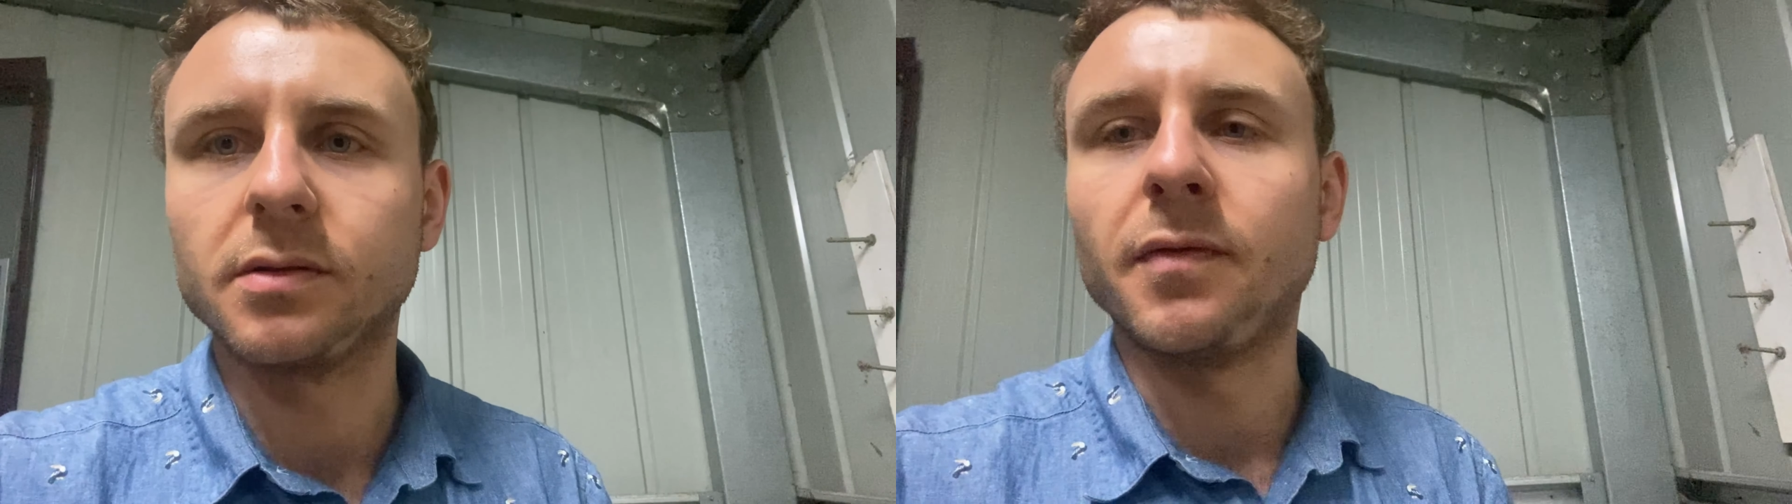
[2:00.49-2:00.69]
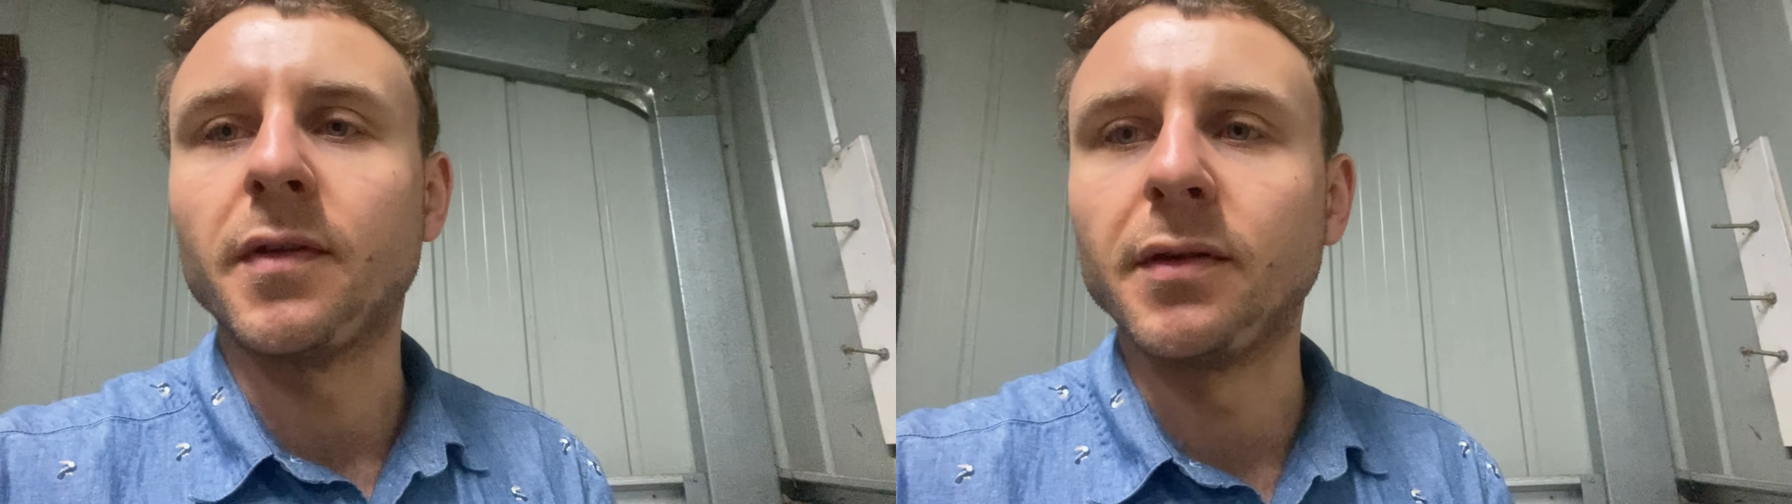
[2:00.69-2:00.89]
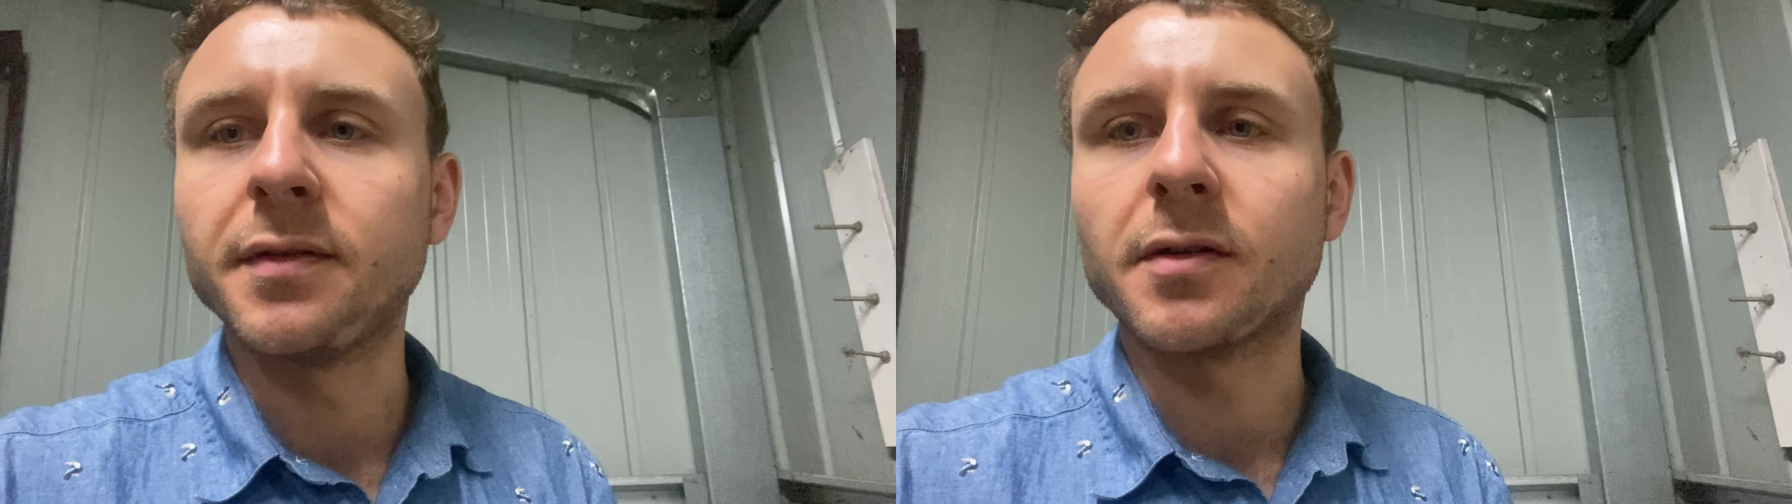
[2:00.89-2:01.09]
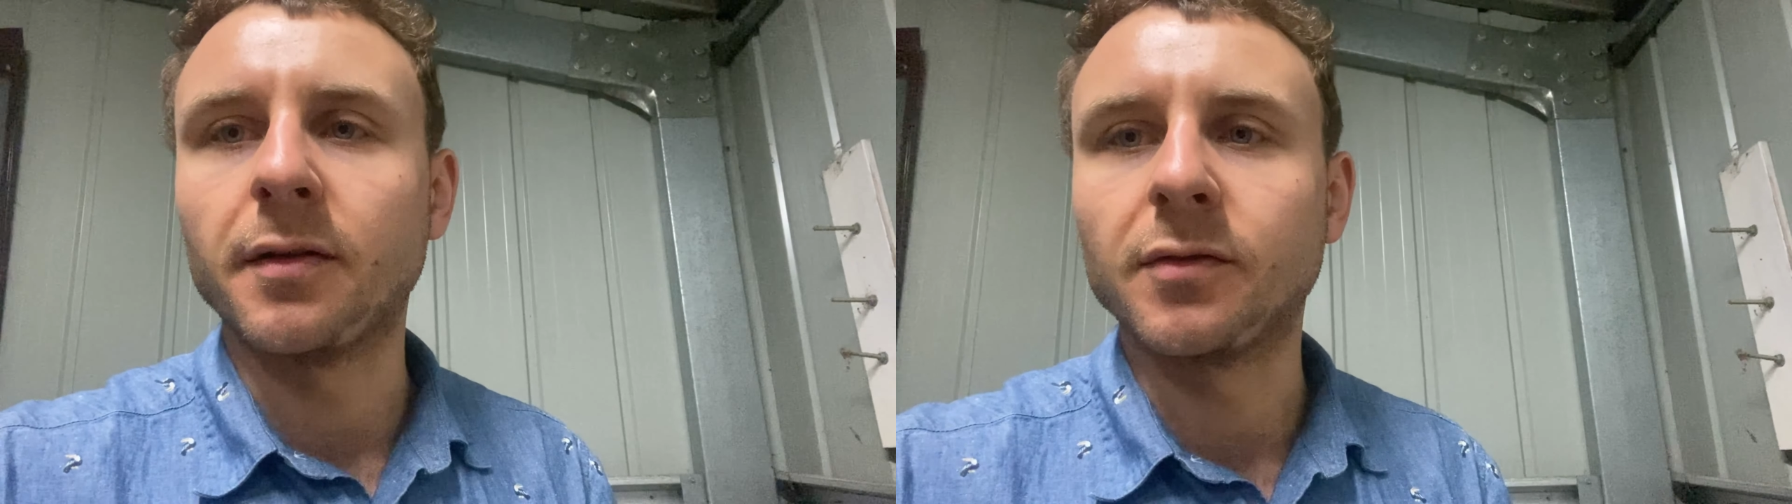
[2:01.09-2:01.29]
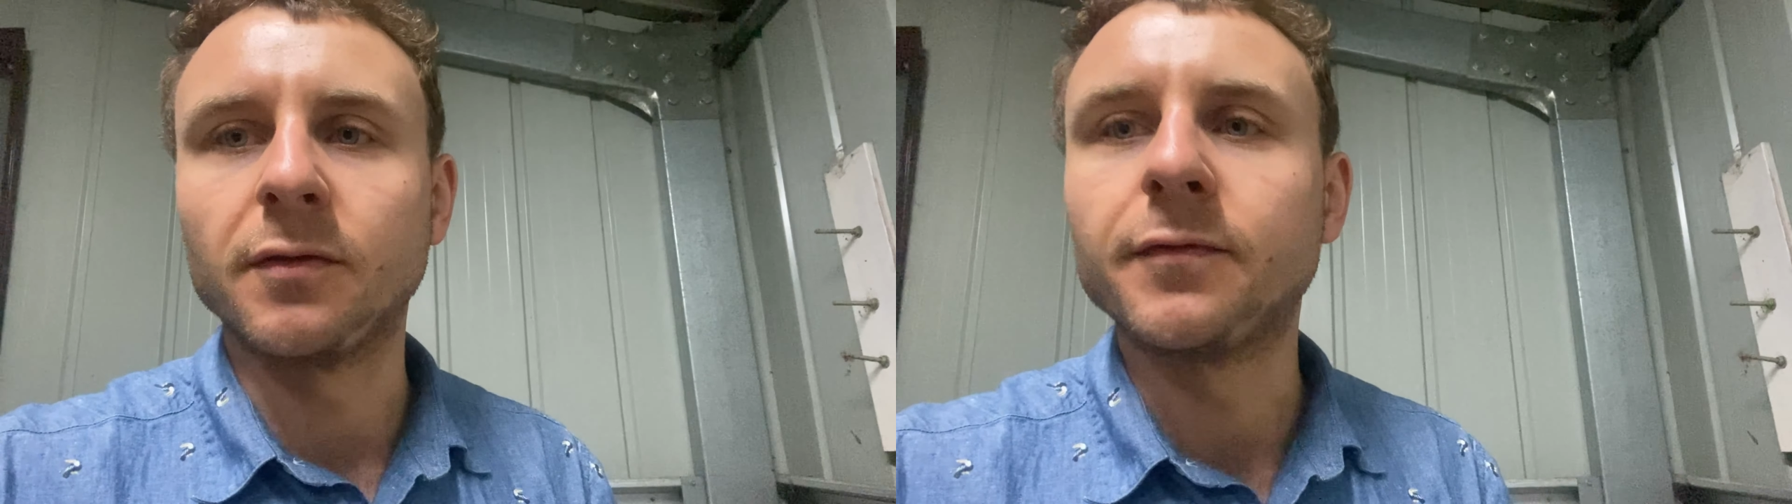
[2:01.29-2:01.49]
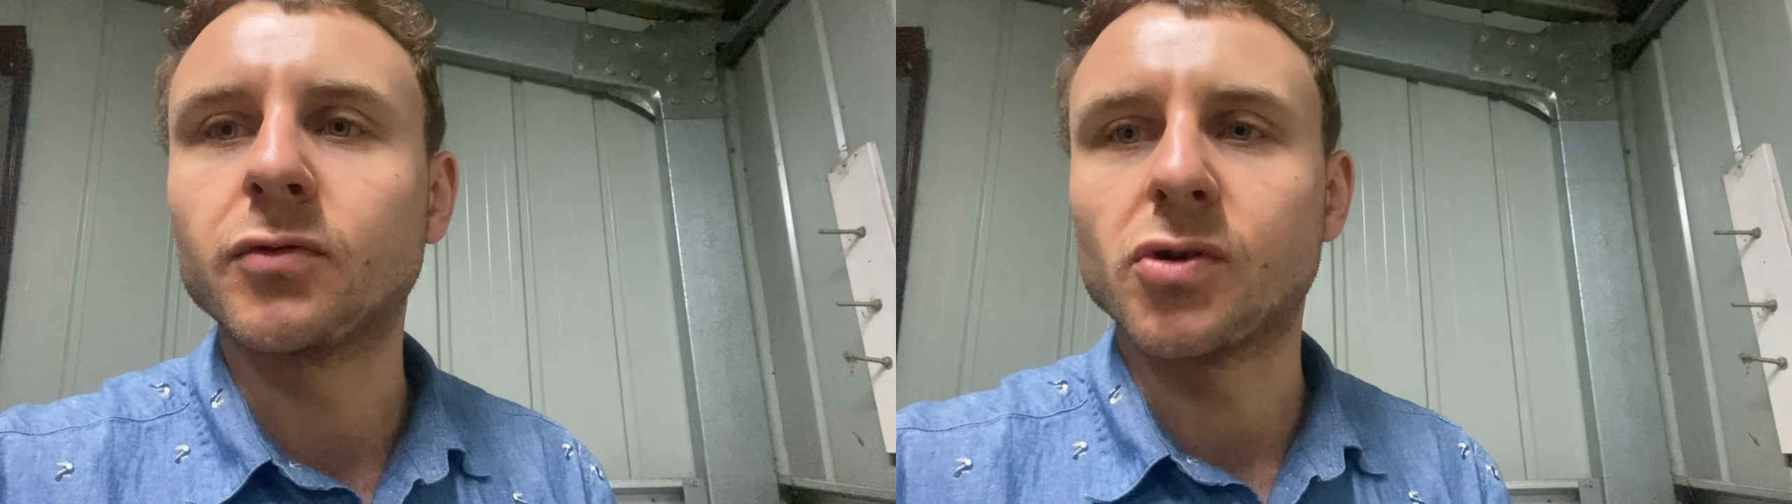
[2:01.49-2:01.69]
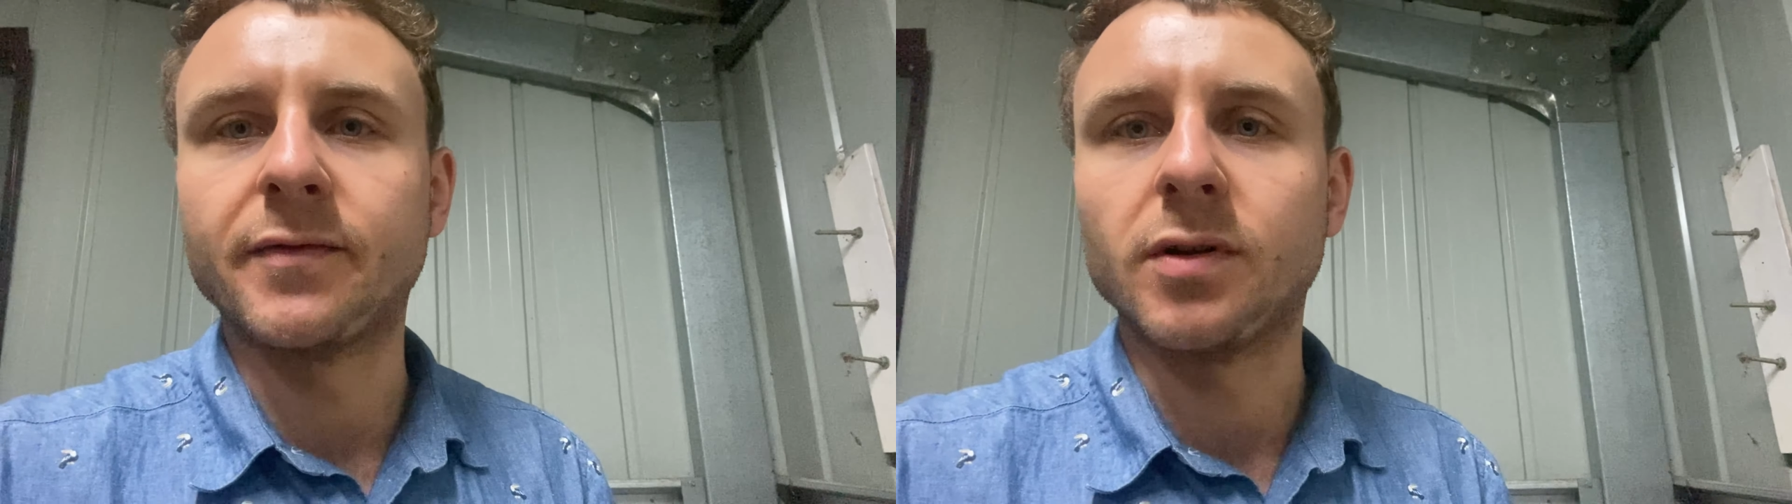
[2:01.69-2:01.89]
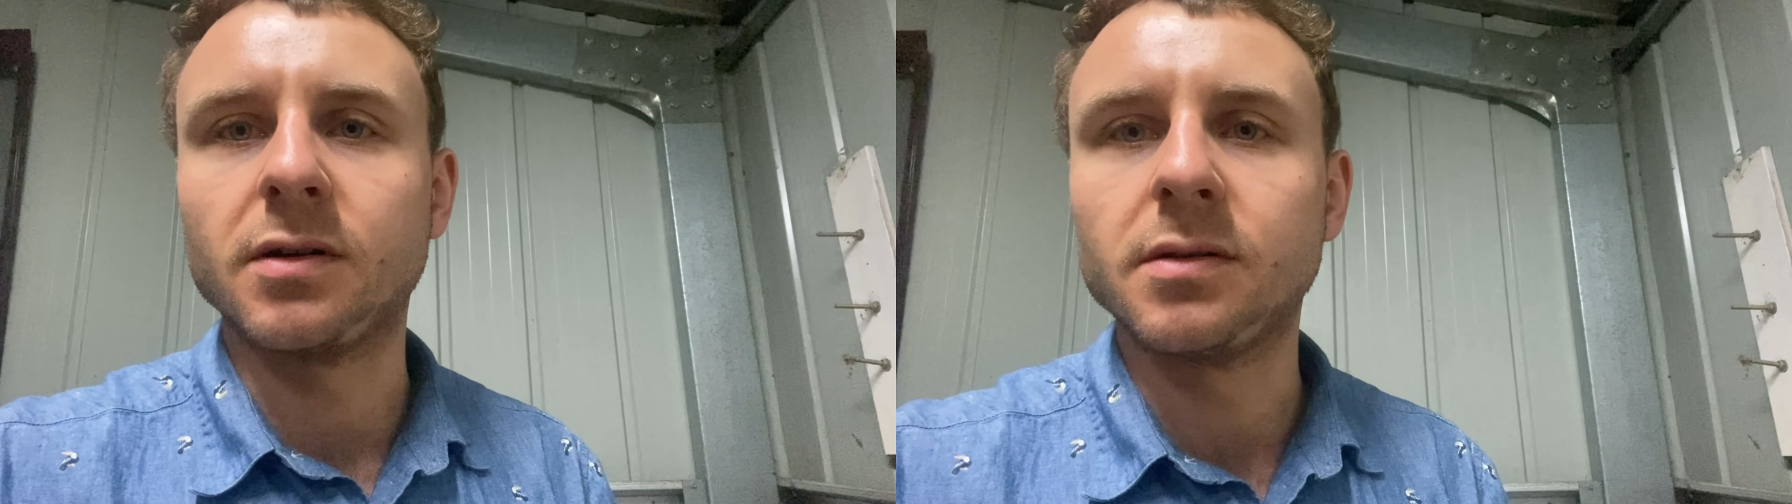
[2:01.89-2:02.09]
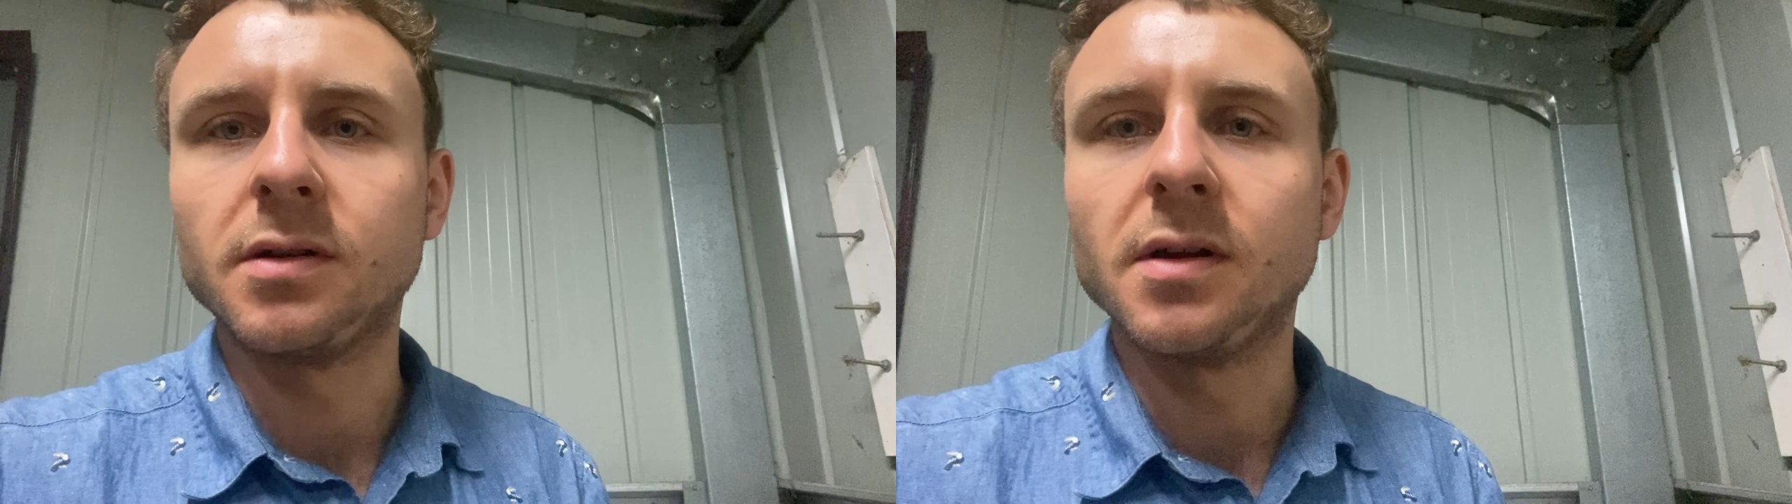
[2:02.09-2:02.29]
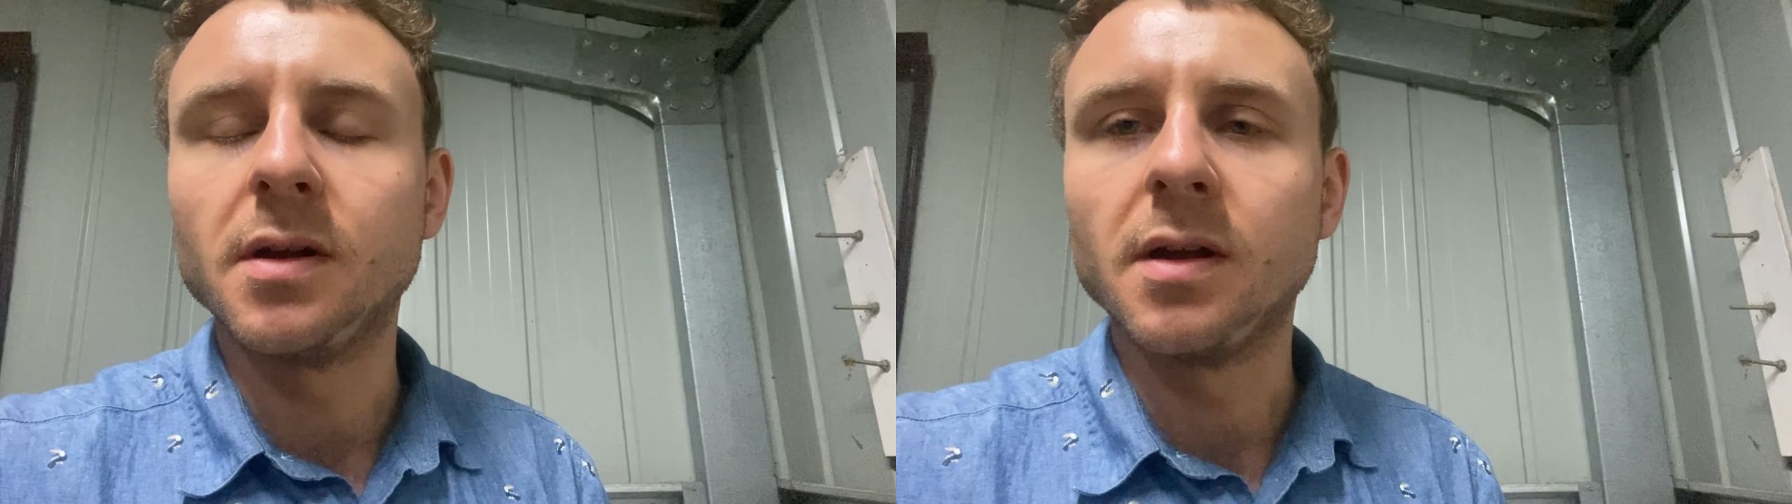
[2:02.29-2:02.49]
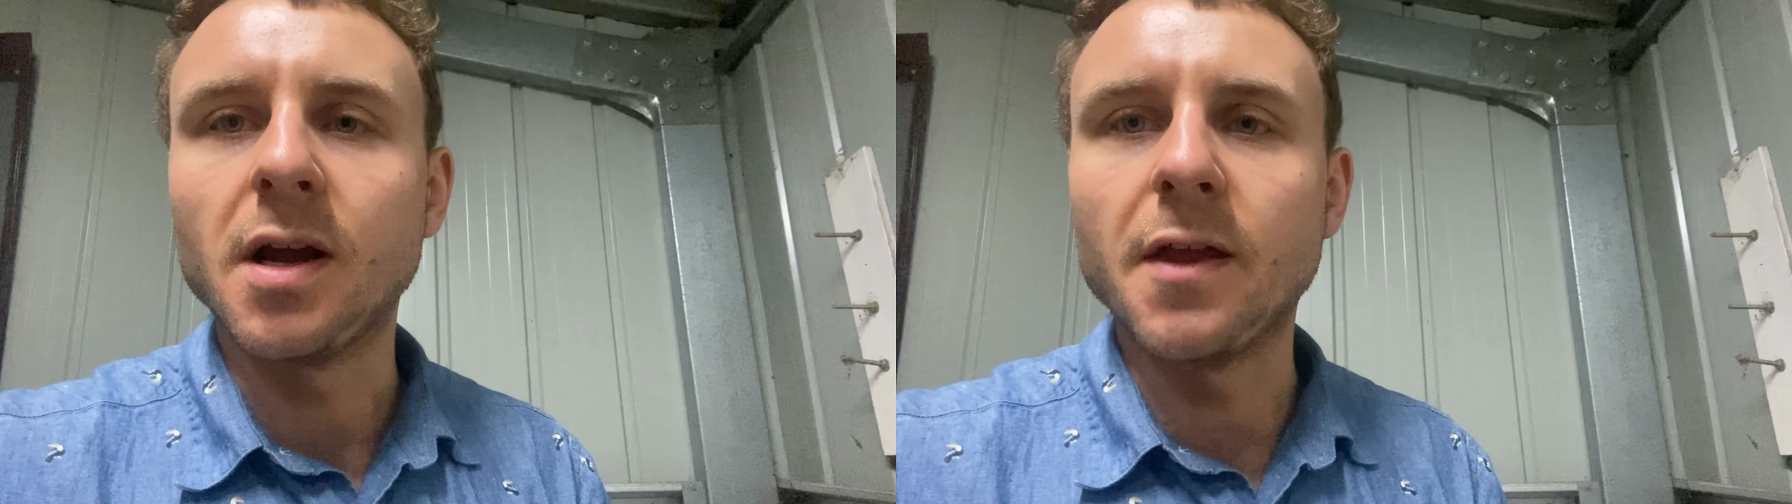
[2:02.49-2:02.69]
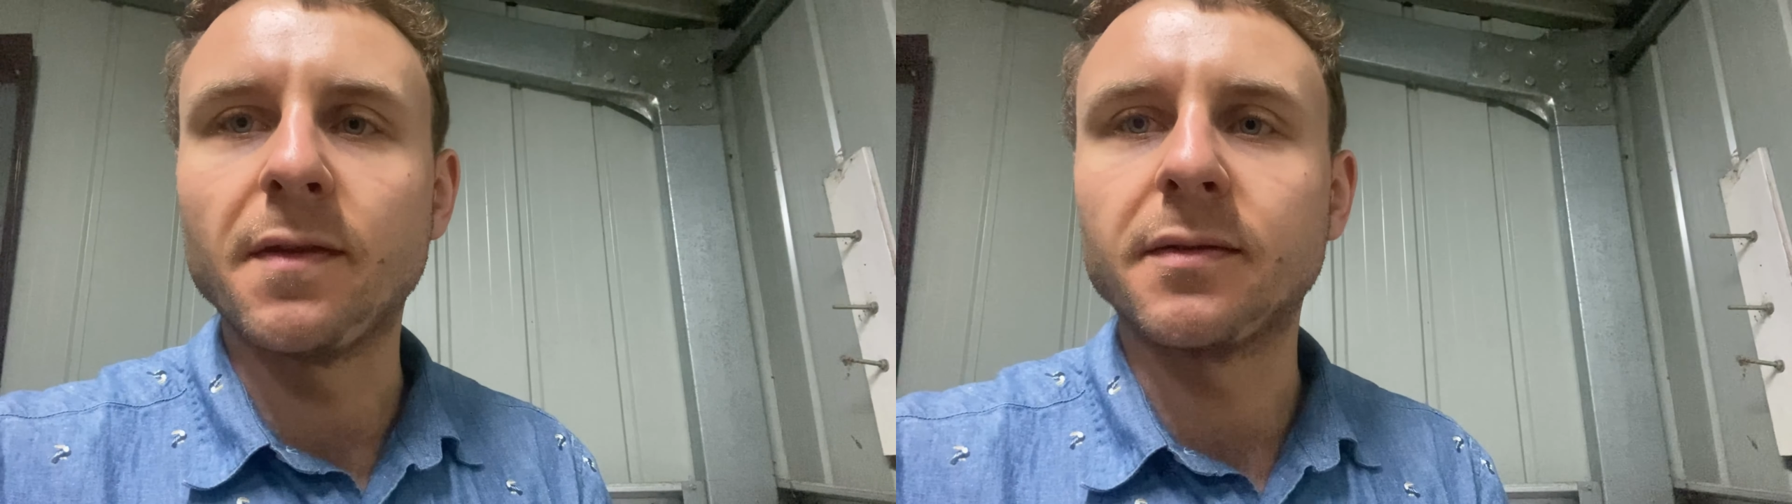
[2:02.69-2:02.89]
And the list goes on forever. And